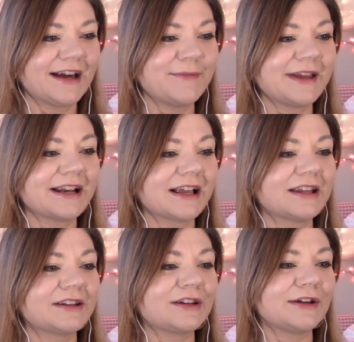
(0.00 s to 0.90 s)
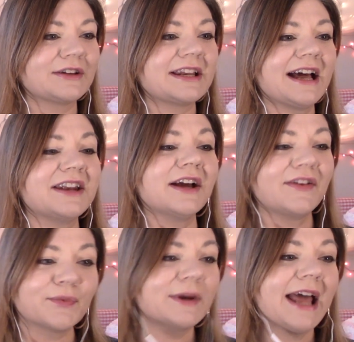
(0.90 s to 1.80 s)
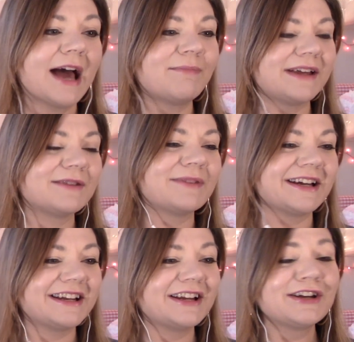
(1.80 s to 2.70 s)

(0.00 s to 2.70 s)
I mean, clearly not nice what happened, but